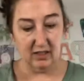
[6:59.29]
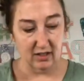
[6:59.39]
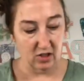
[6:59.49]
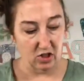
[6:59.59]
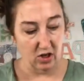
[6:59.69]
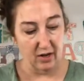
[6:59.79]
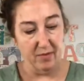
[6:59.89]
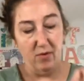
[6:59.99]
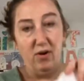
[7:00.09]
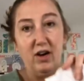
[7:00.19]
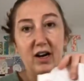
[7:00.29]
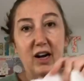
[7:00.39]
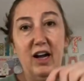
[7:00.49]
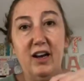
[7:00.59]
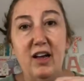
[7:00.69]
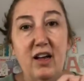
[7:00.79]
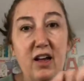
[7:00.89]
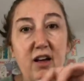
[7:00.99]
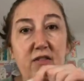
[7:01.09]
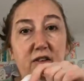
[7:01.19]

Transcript: is a shirt I've been working on for